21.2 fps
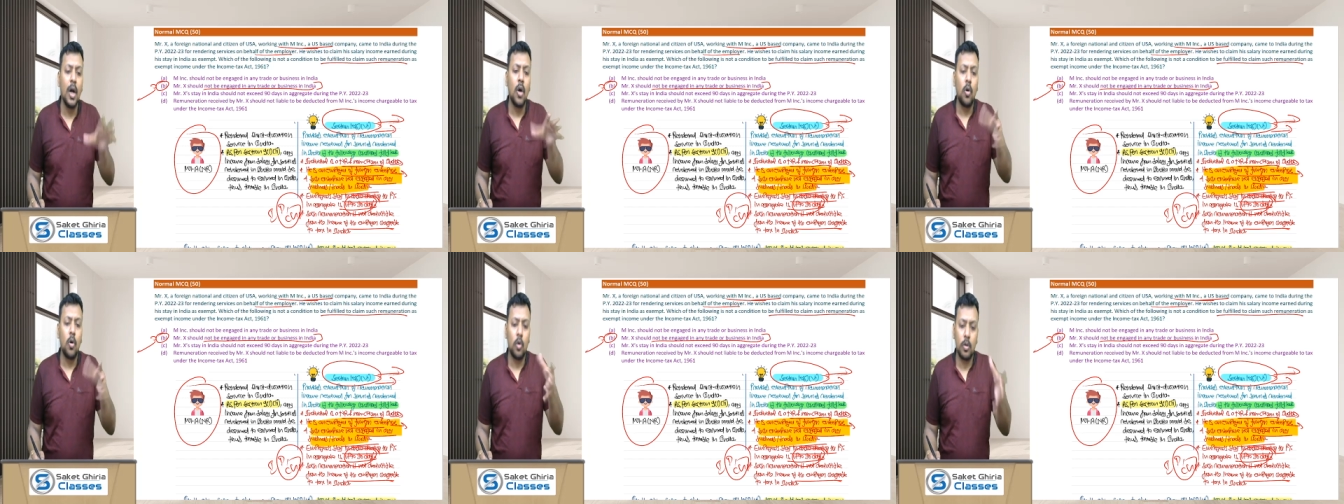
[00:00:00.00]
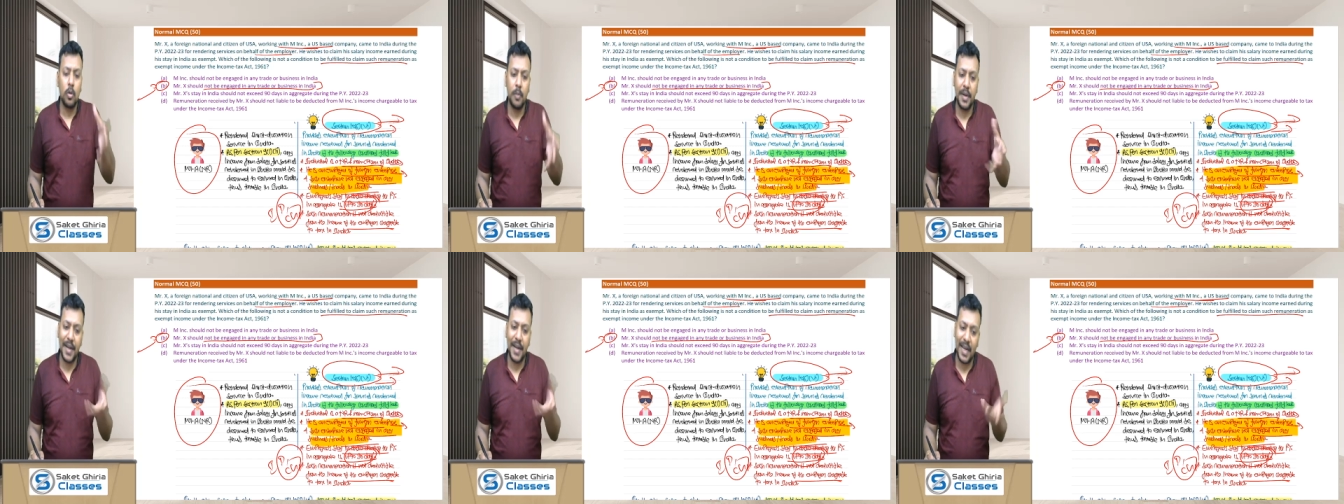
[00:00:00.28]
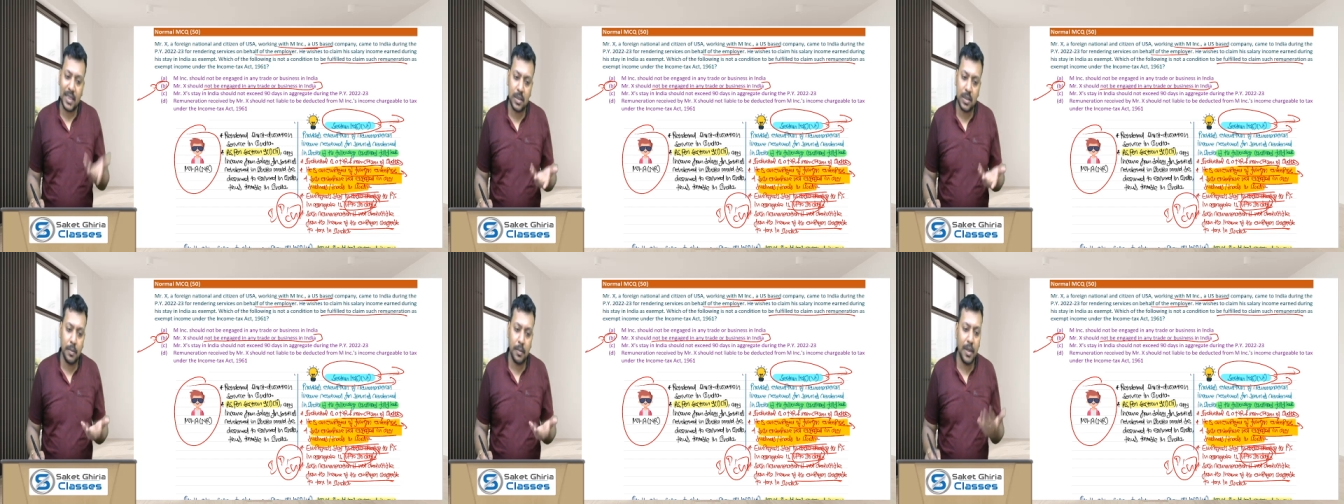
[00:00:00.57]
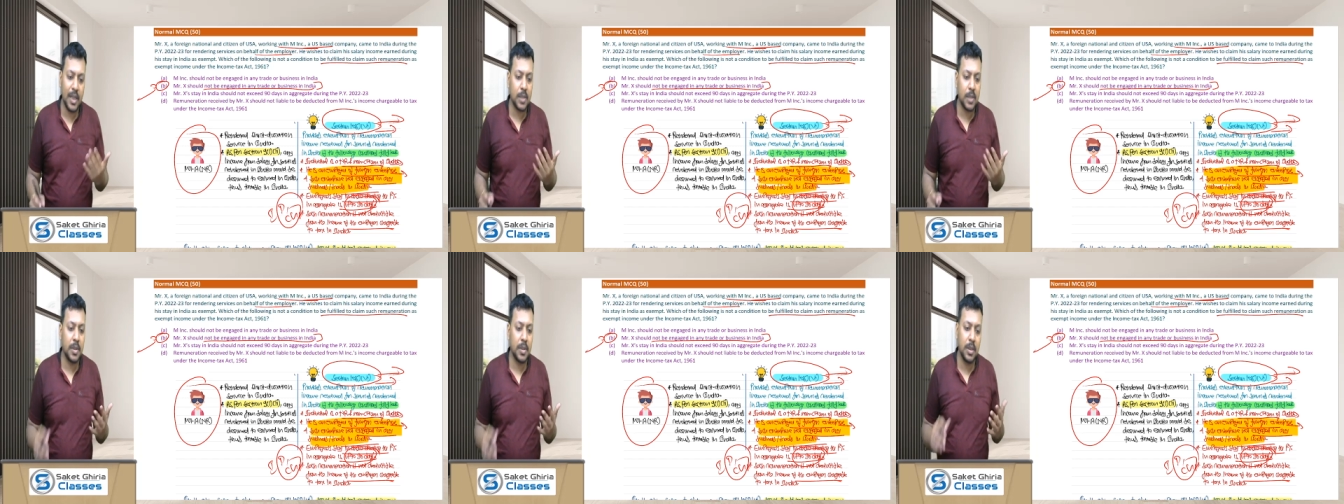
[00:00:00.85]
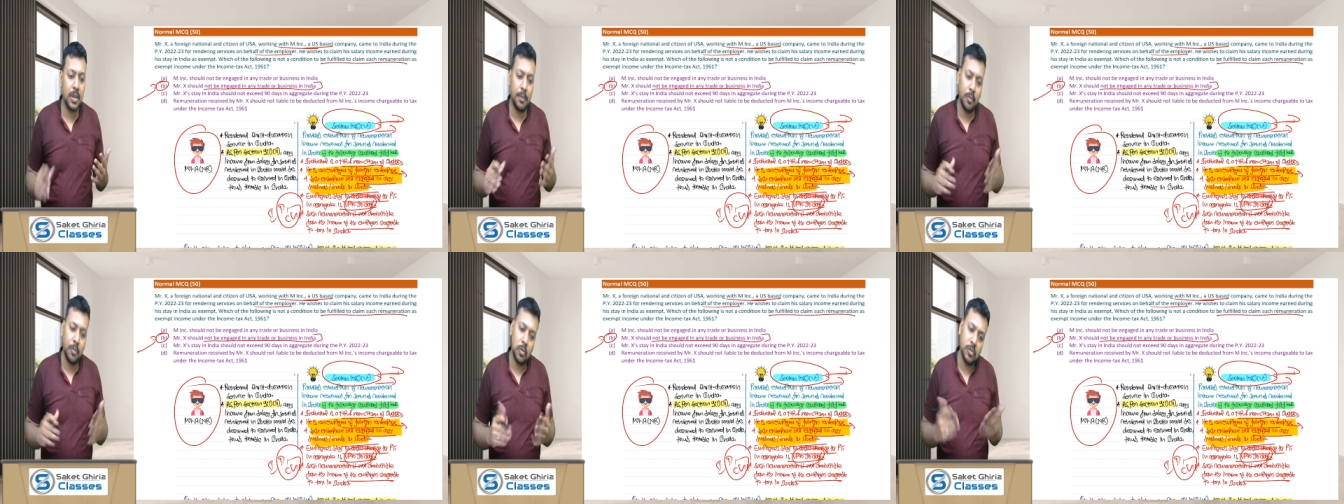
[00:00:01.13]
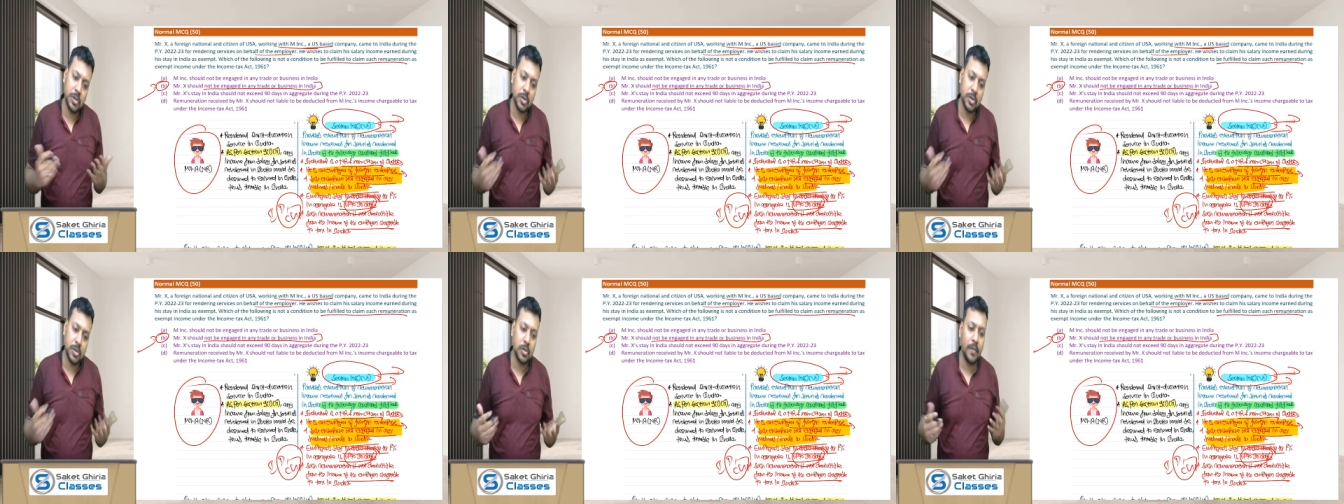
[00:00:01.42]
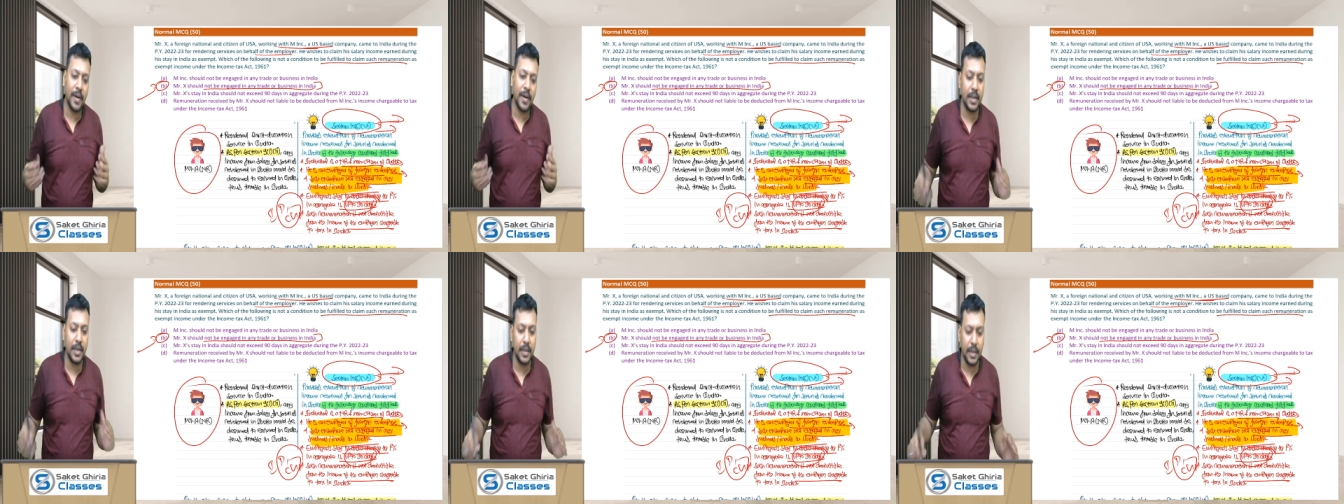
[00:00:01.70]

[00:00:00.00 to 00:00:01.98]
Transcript: would be taxable as per the provisions of Act in